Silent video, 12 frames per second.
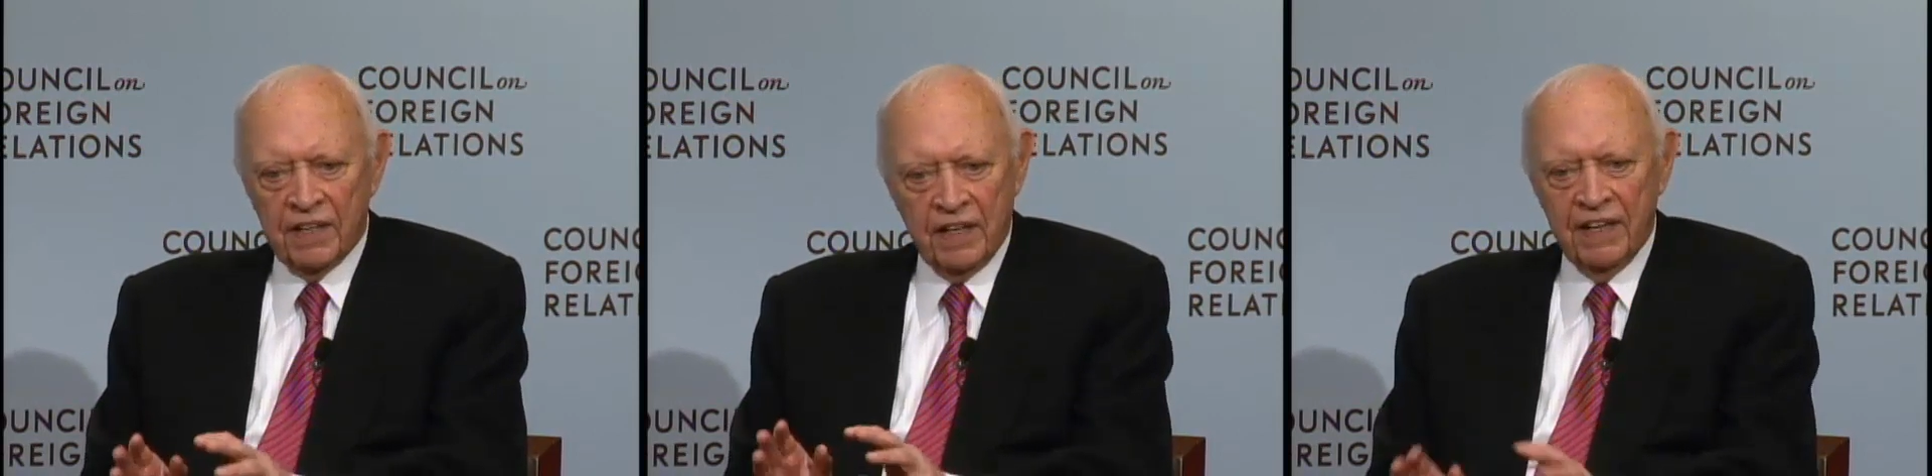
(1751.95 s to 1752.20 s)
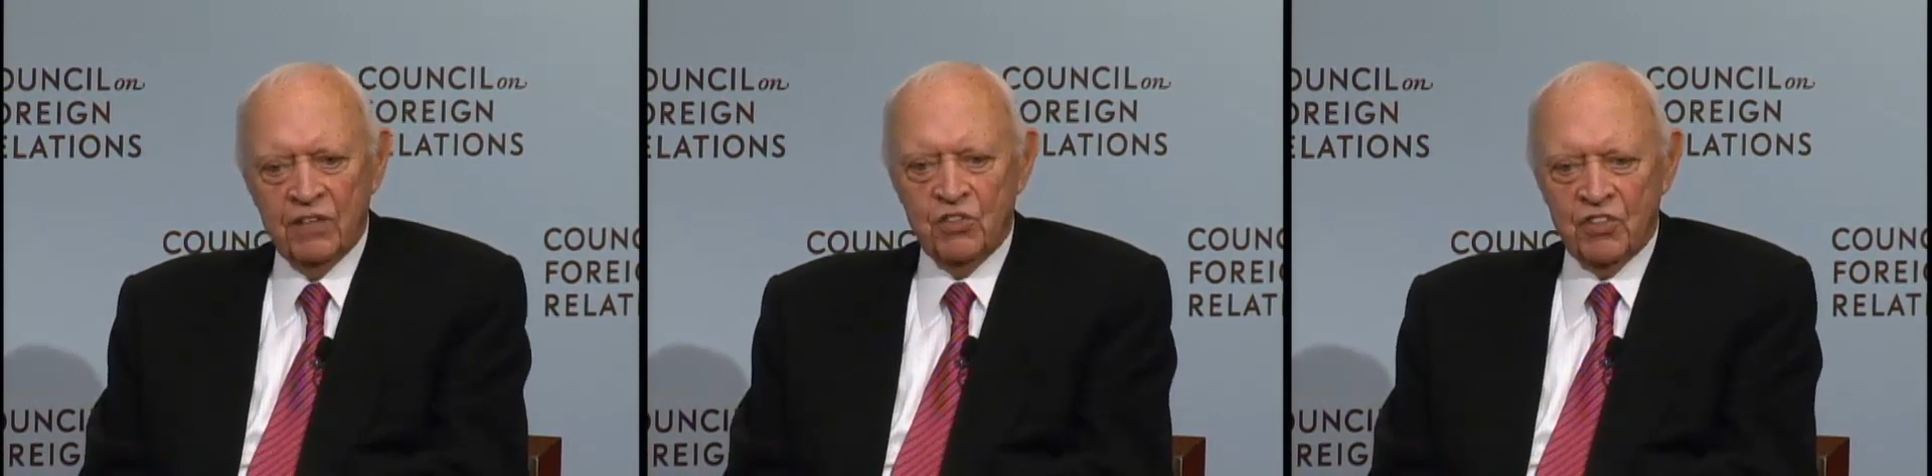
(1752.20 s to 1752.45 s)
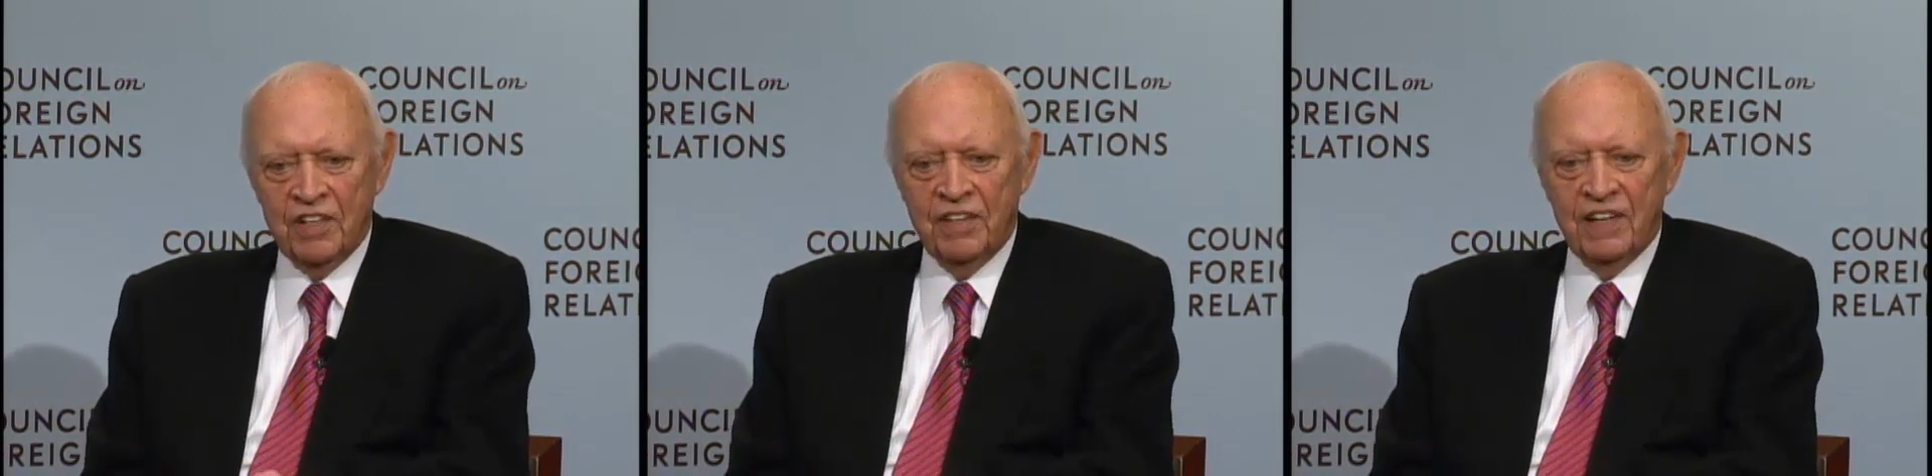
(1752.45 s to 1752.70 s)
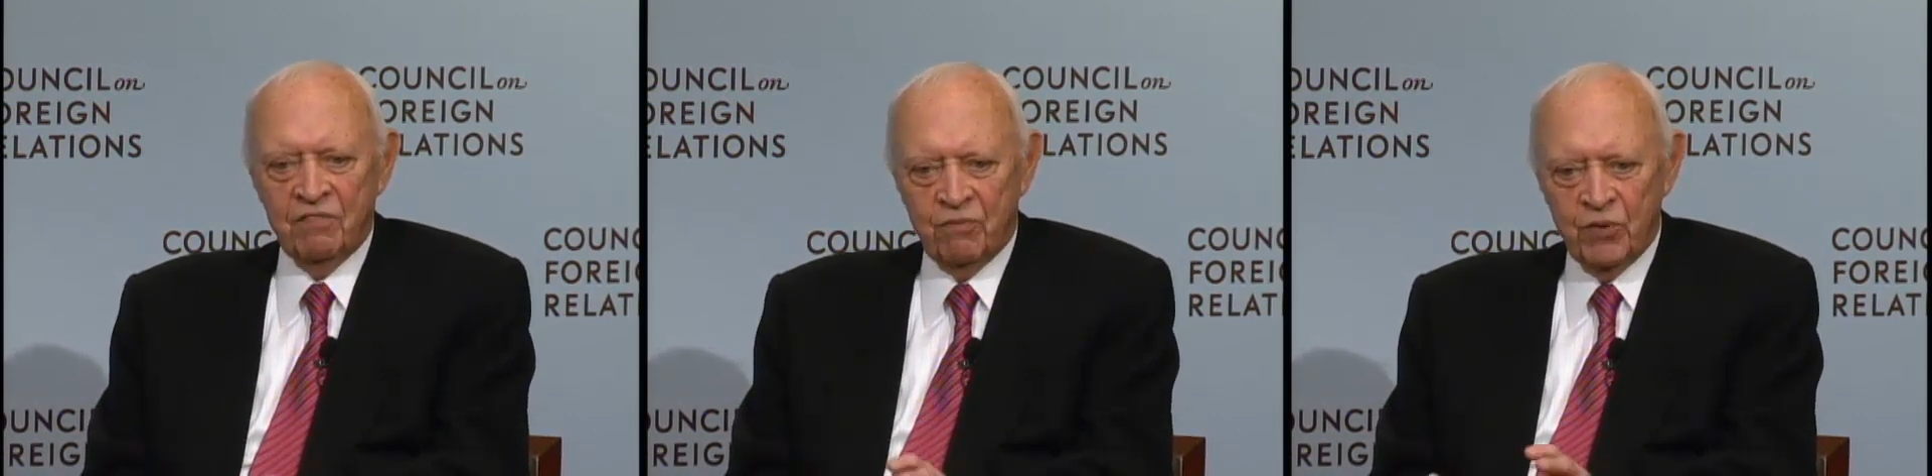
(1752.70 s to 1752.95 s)
I, I can't say
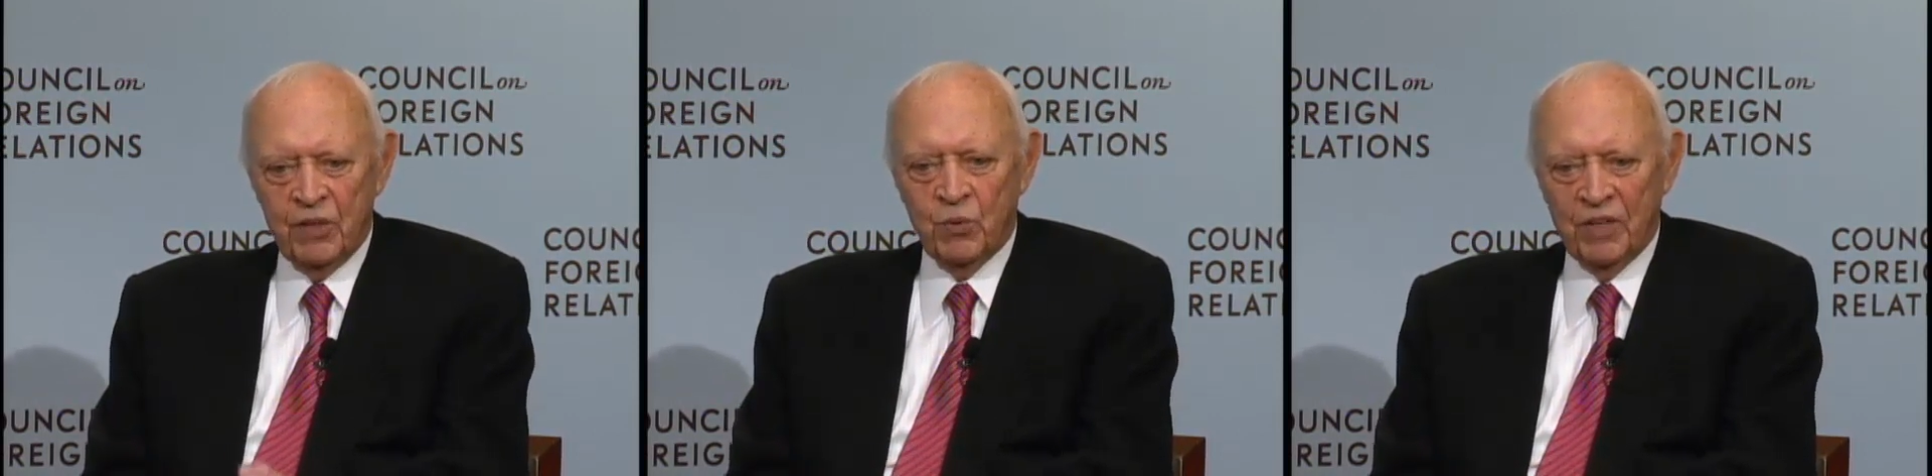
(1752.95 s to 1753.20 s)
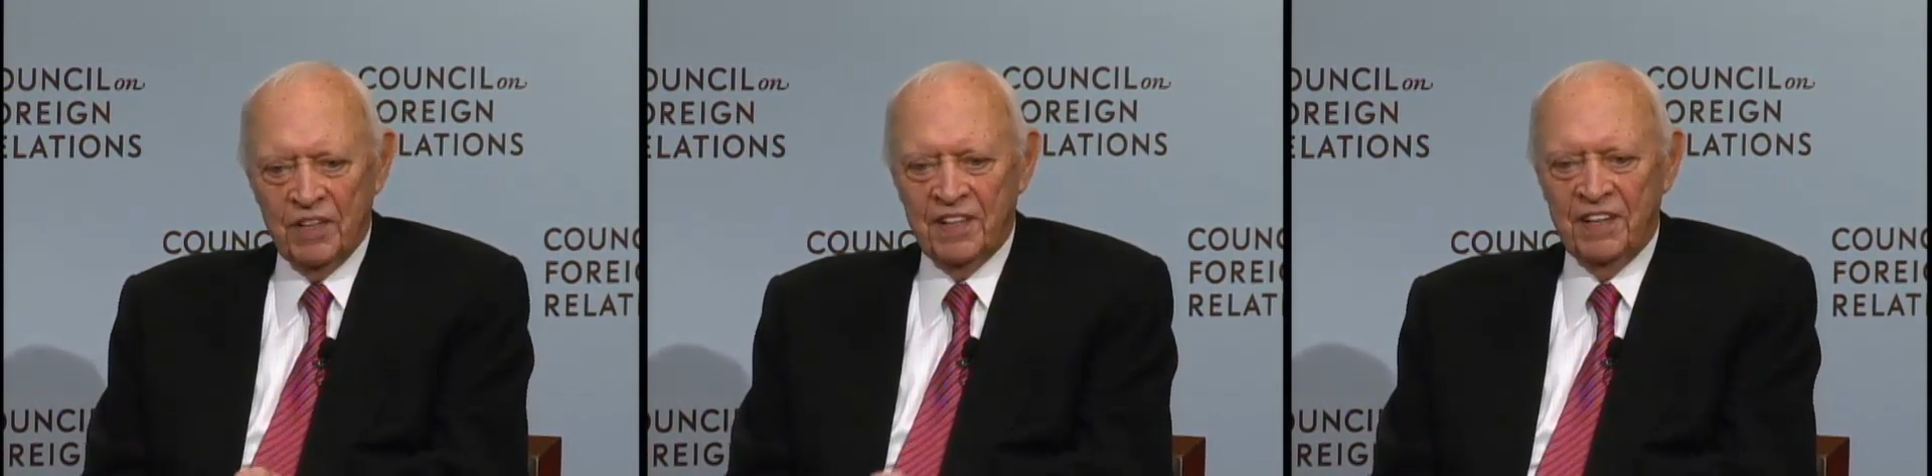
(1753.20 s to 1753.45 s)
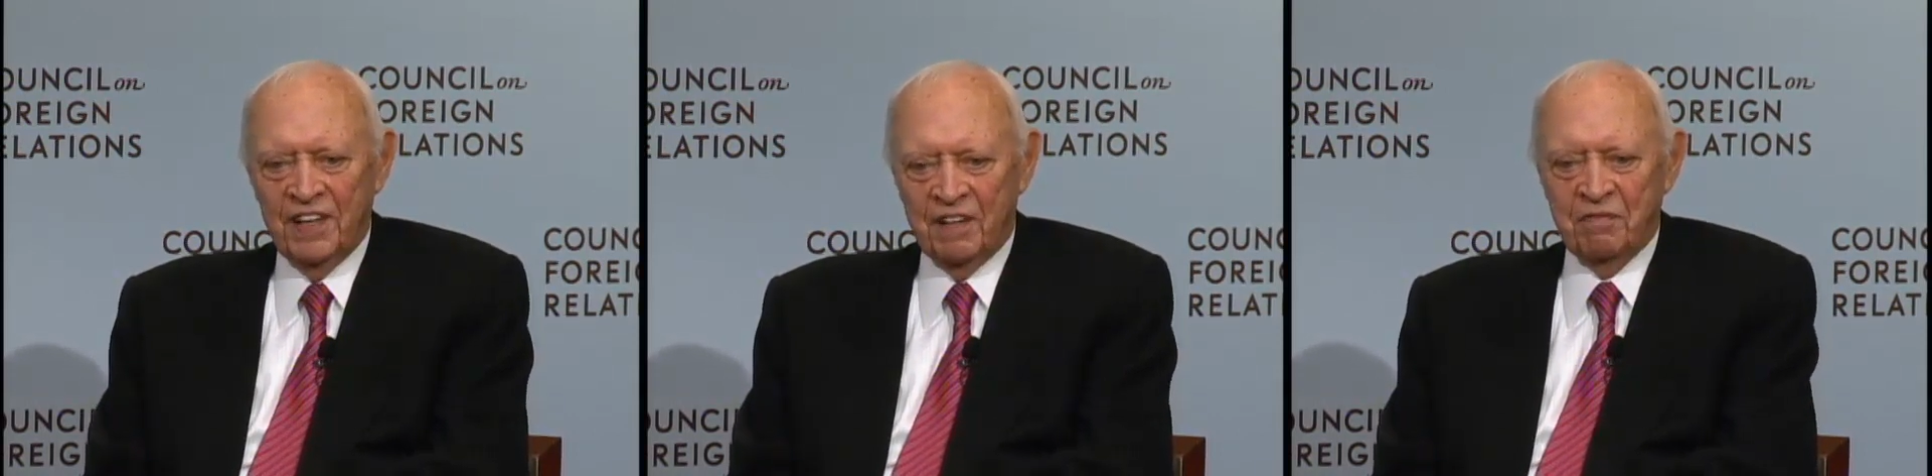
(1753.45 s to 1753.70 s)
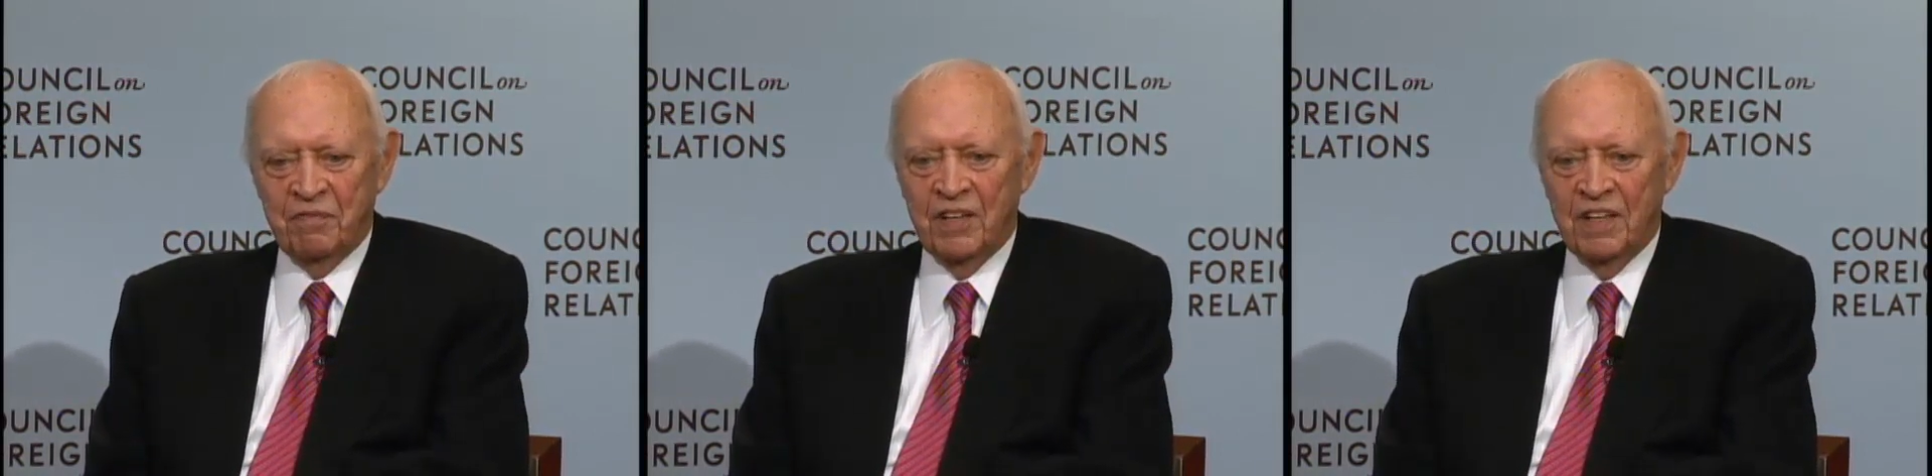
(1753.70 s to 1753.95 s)
that frequently
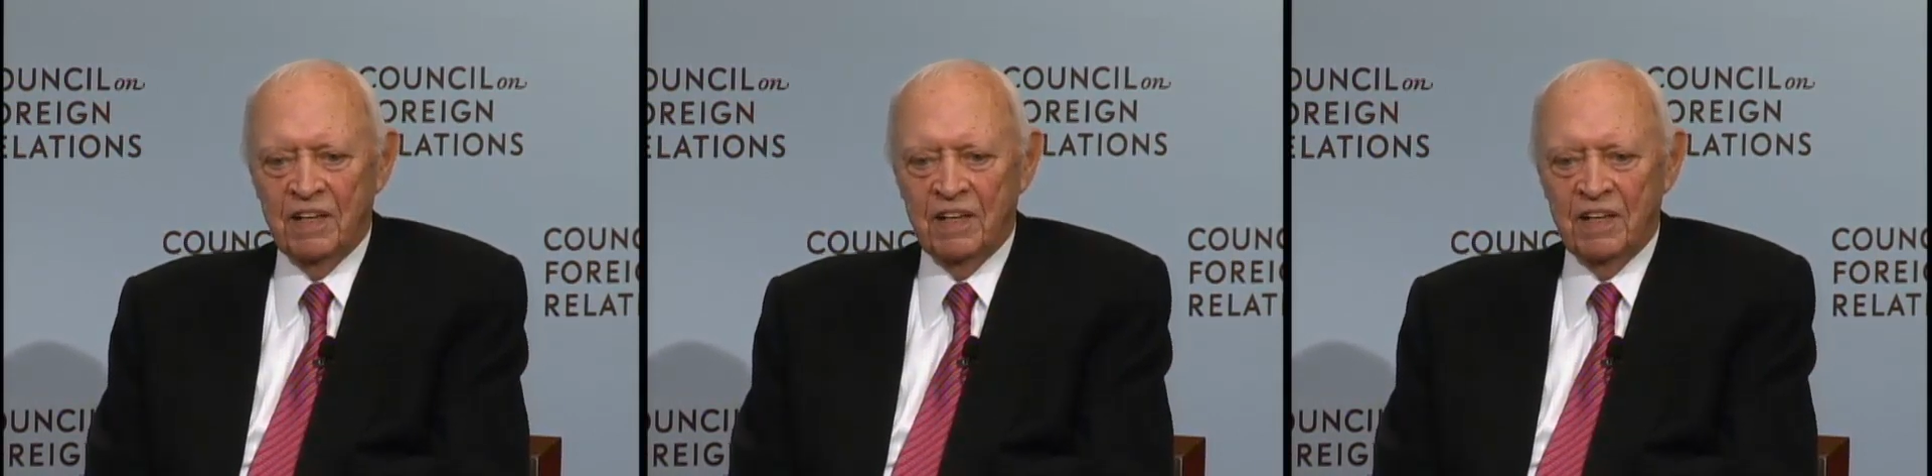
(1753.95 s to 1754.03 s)
enough.